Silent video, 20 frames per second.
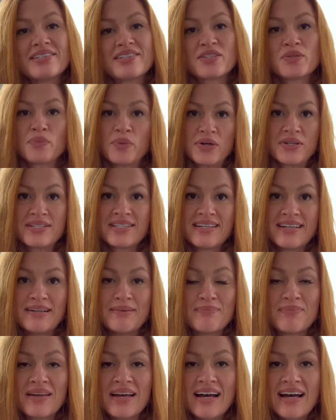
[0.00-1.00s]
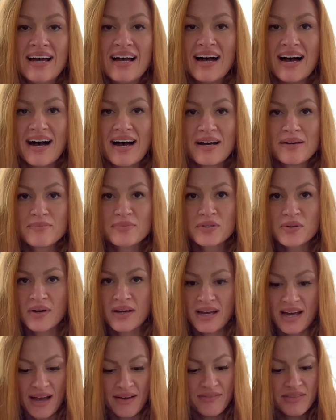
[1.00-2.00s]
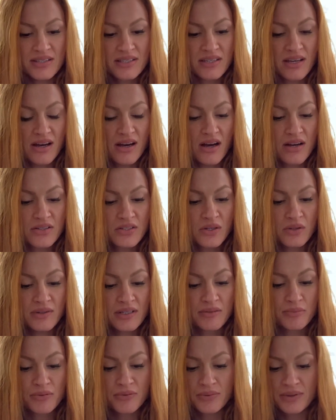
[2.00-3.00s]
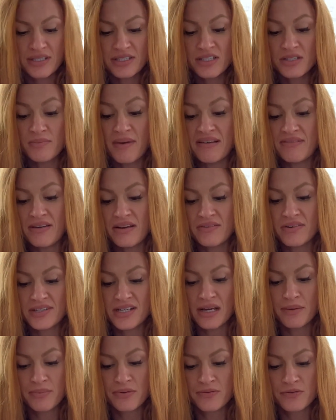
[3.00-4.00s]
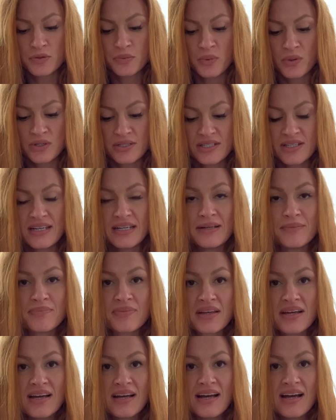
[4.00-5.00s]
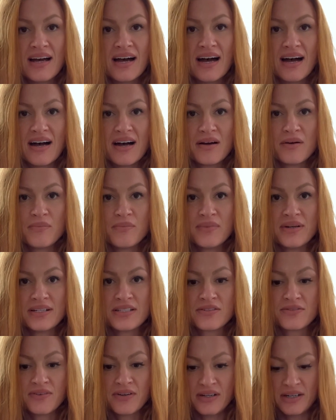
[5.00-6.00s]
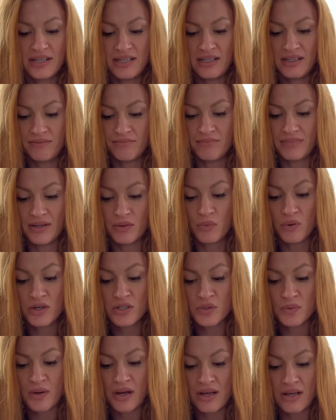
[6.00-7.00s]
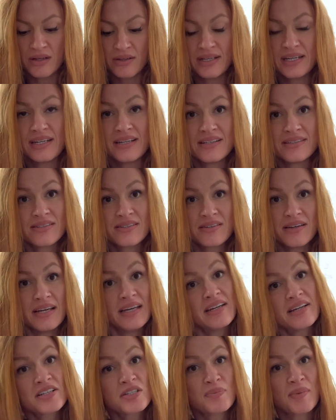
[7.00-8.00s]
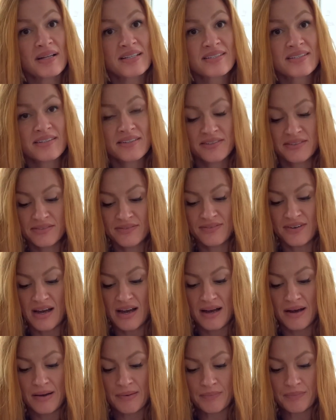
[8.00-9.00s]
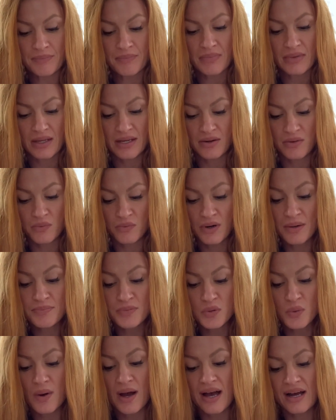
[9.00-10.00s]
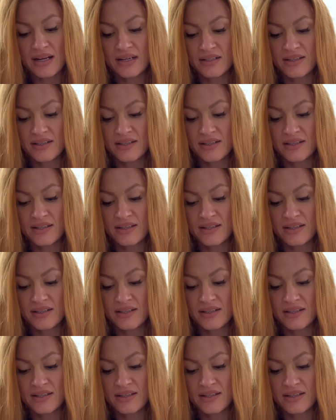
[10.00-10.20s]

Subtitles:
sports tape. So I have this also linked. This is my favorite type of sports tape. It works well, it is inexpensive, it rips well,